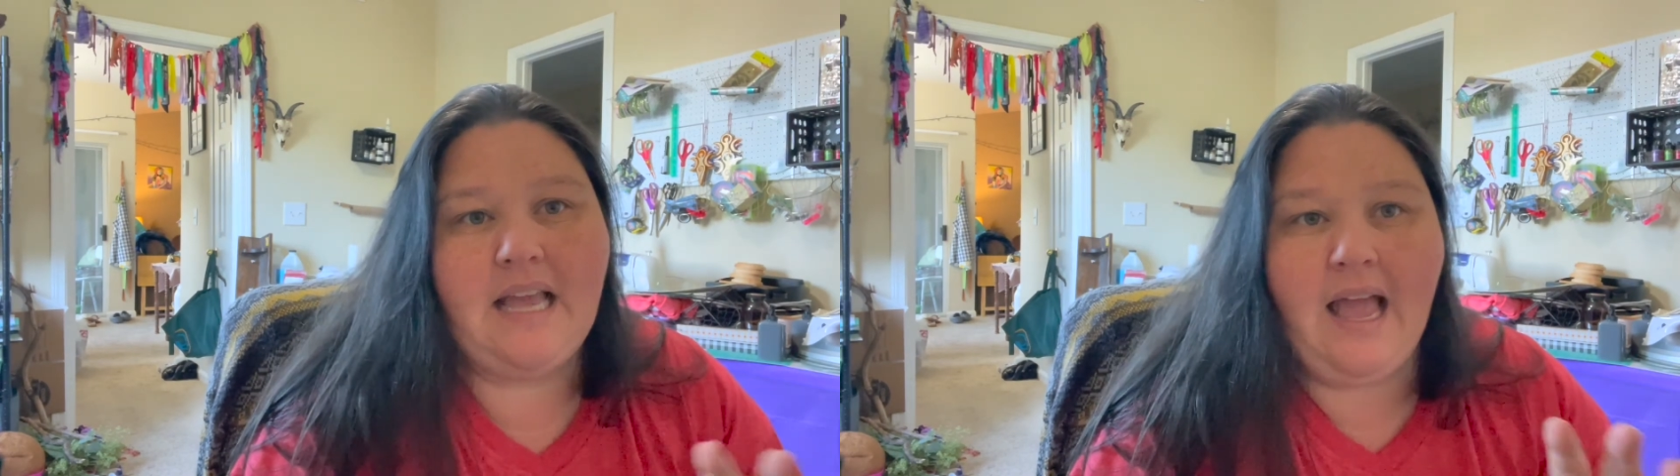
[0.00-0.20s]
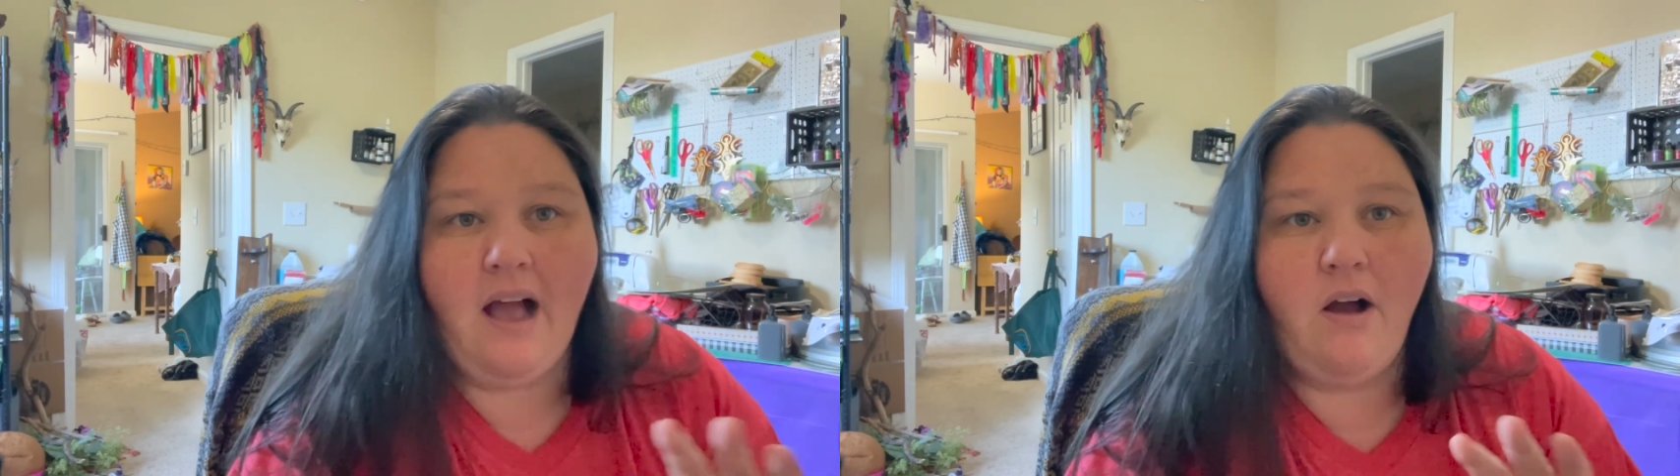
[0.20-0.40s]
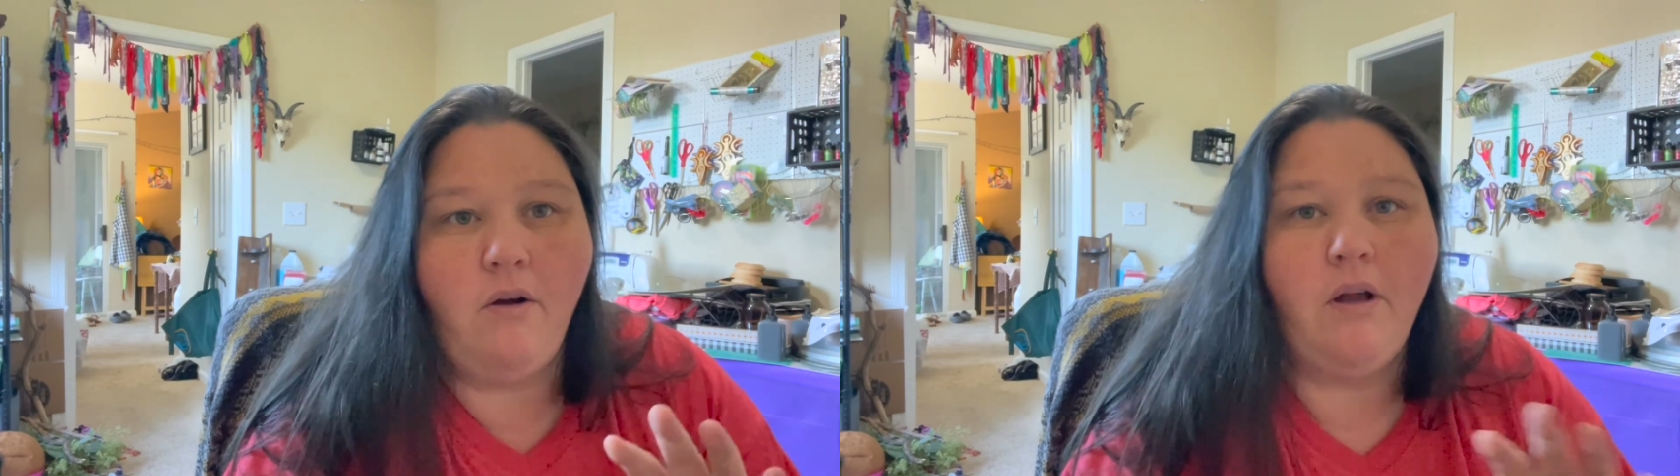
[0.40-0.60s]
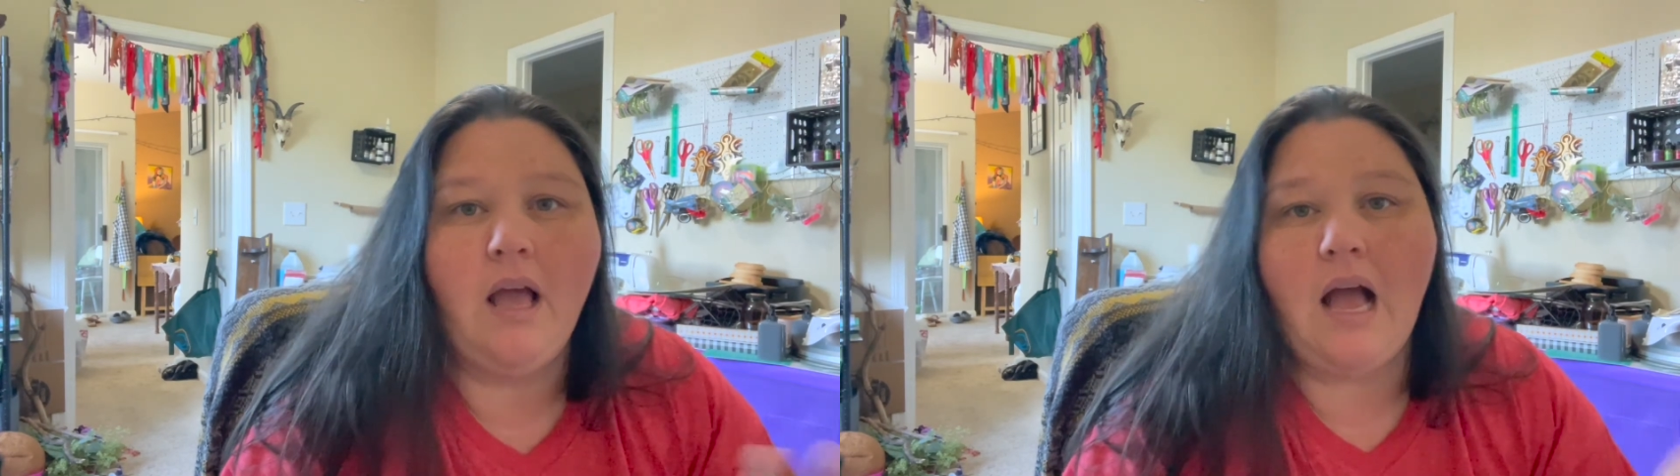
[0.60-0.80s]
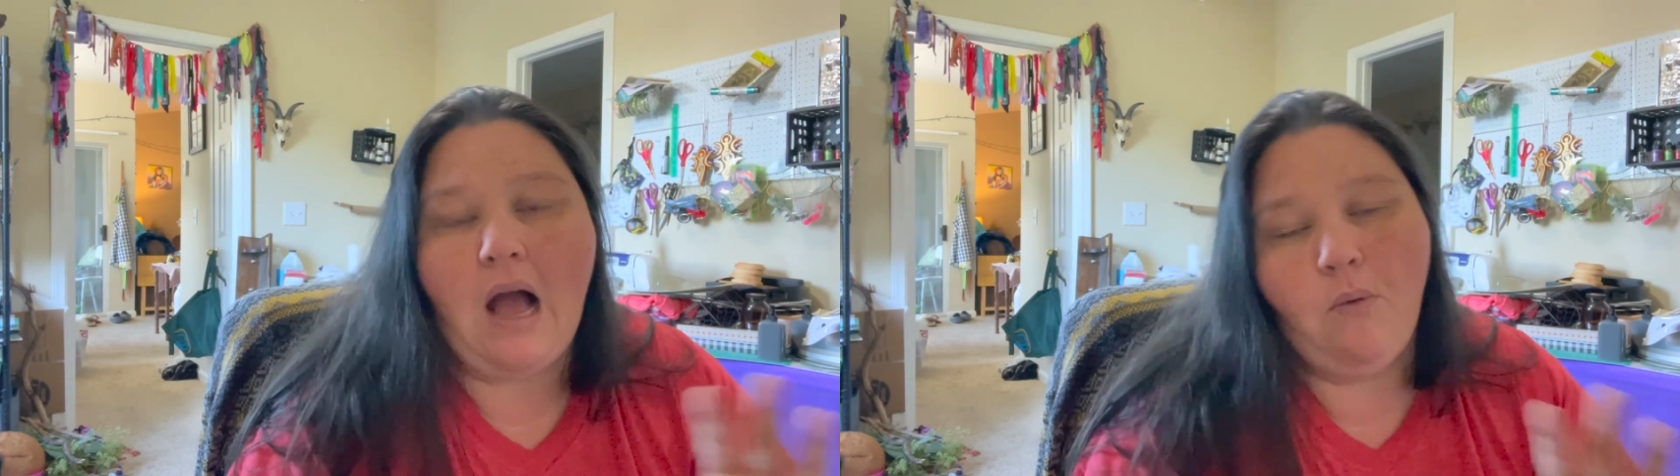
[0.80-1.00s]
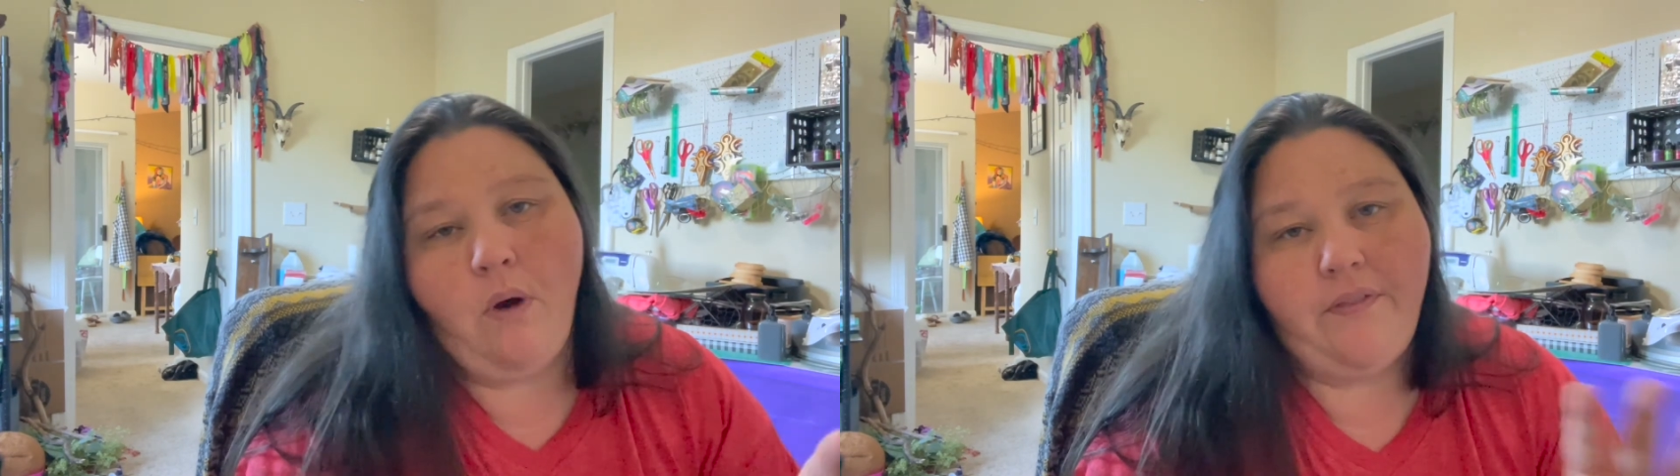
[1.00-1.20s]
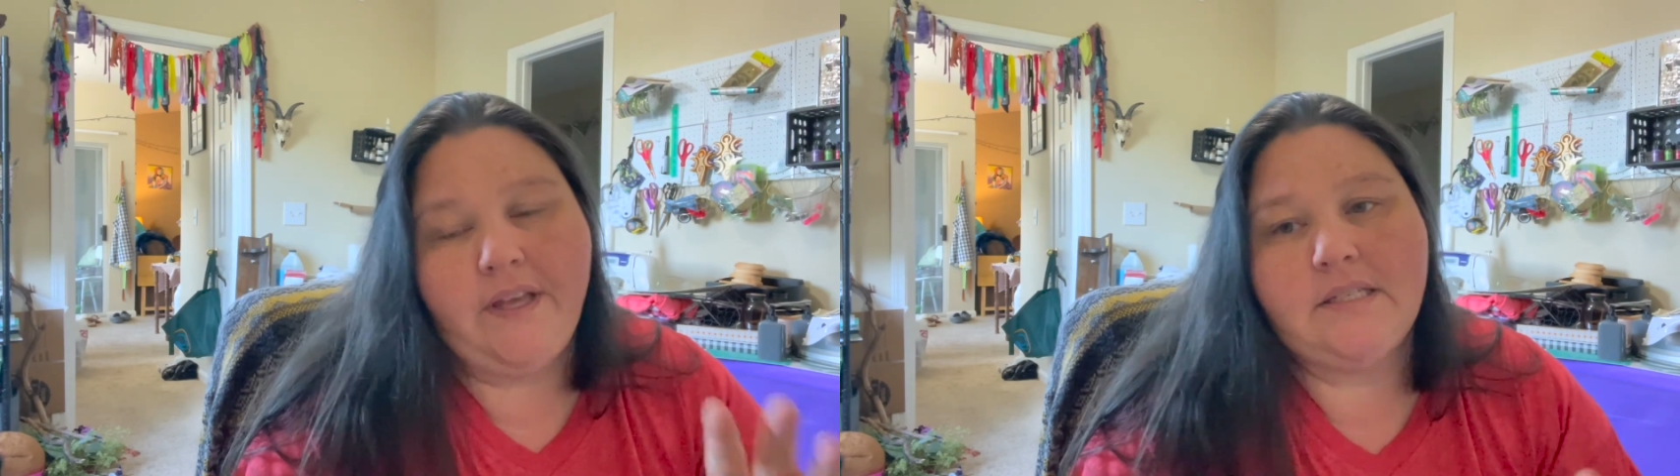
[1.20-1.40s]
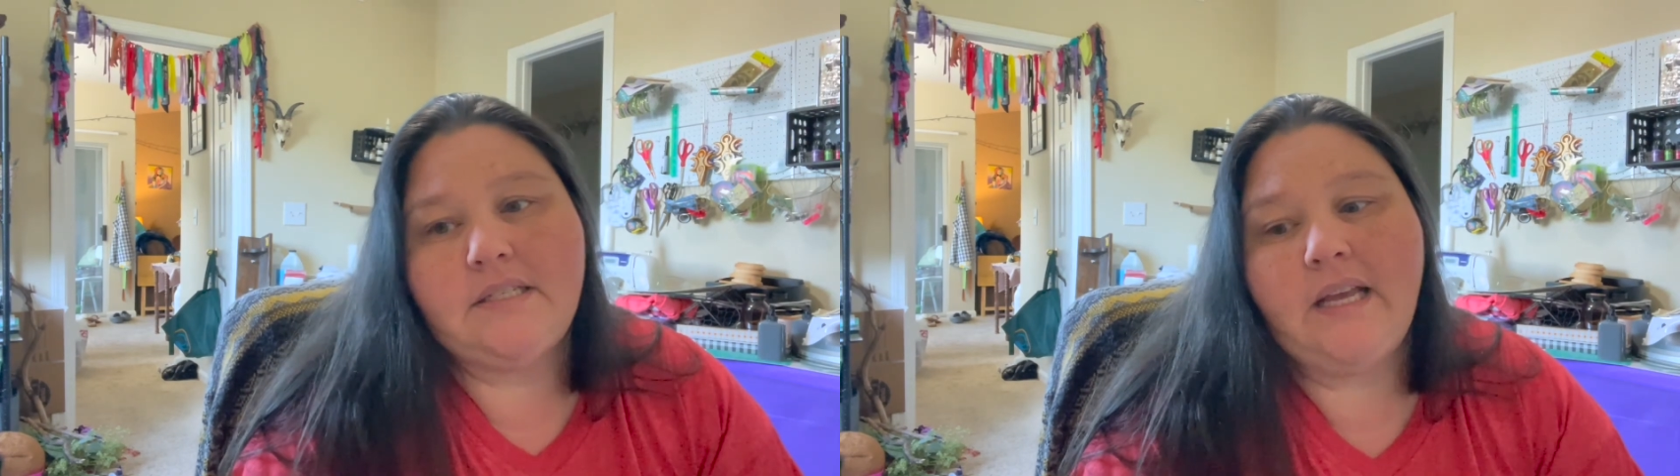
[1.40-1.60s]
how I want
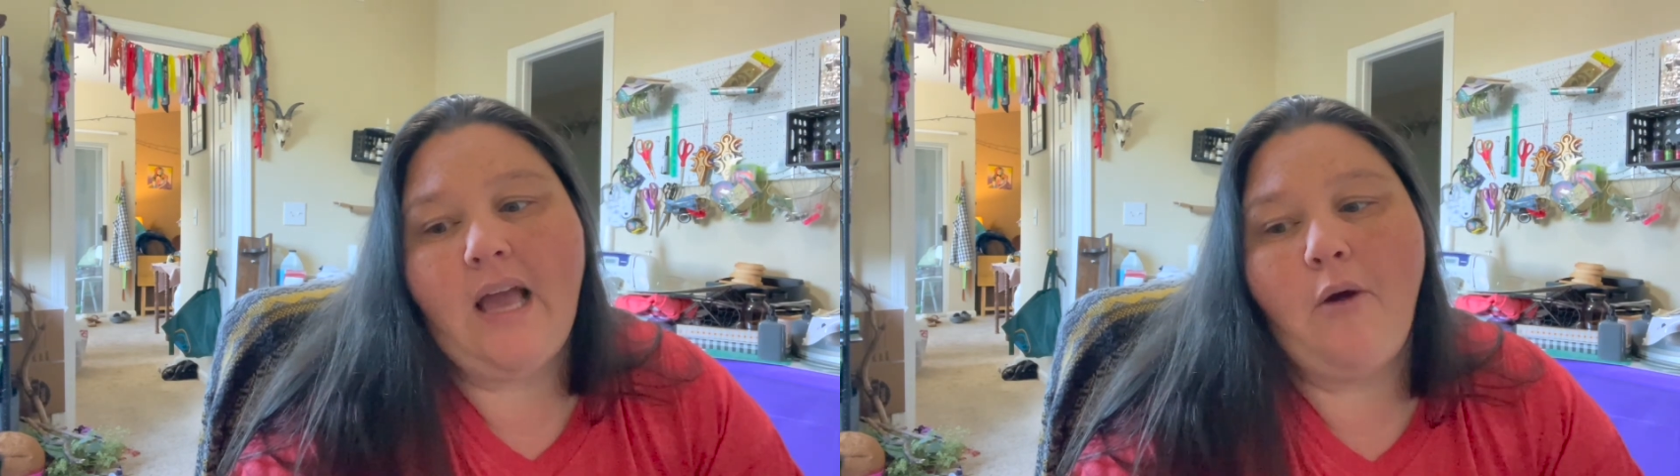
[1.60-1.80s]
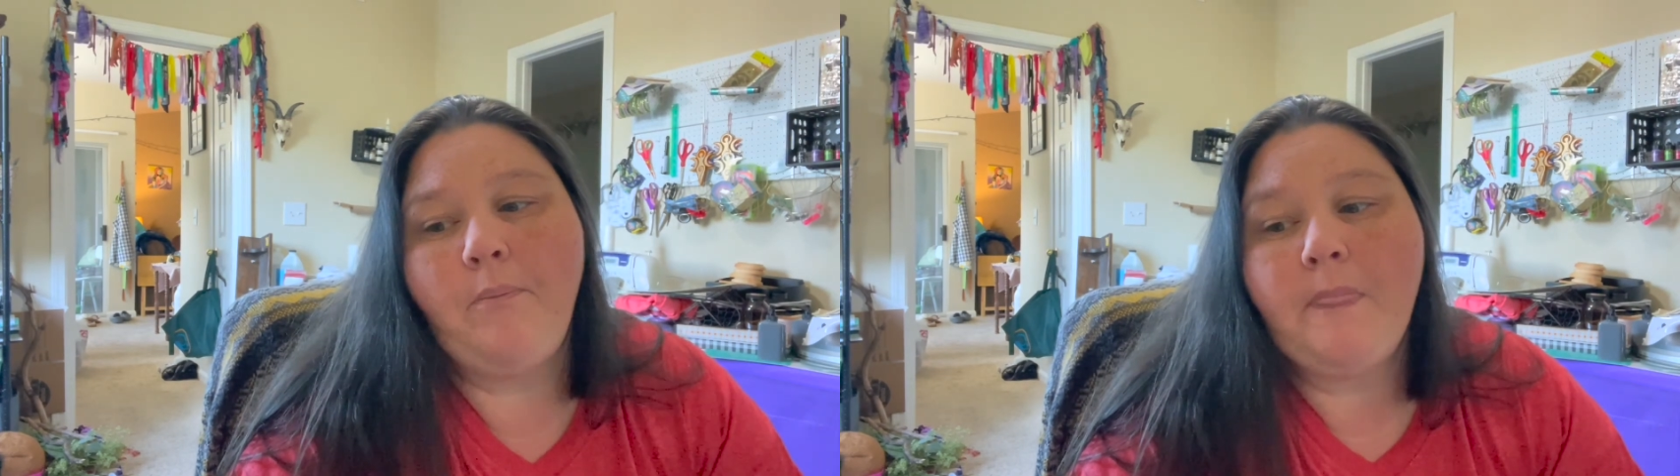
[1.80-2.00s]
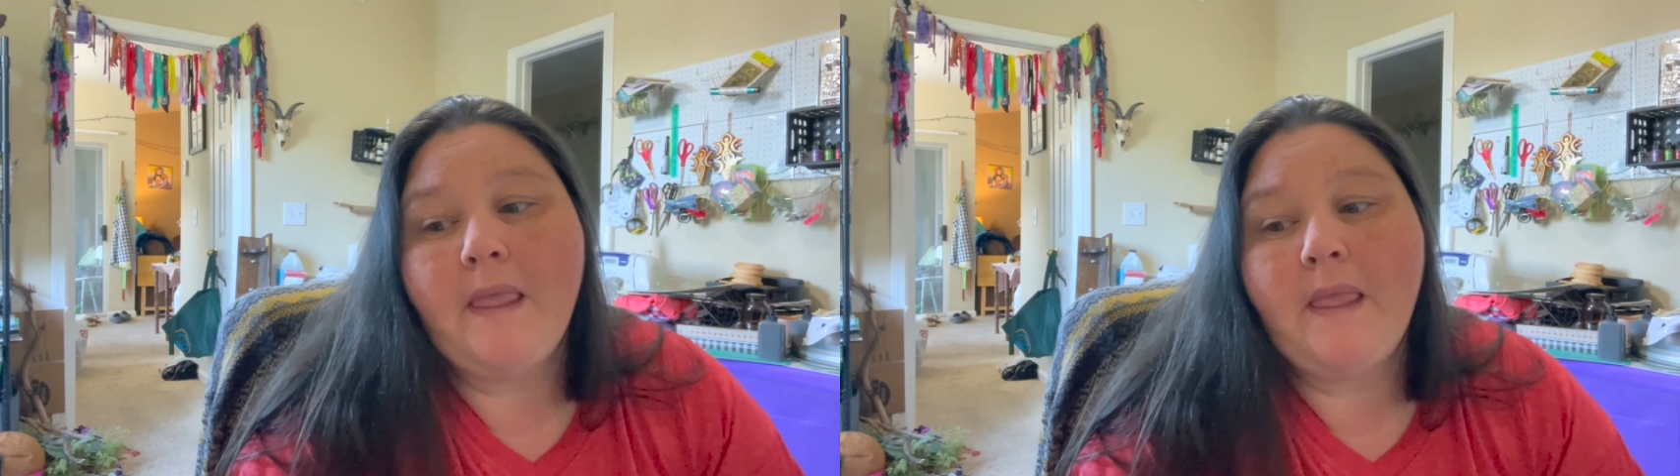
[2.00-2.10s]
things to go.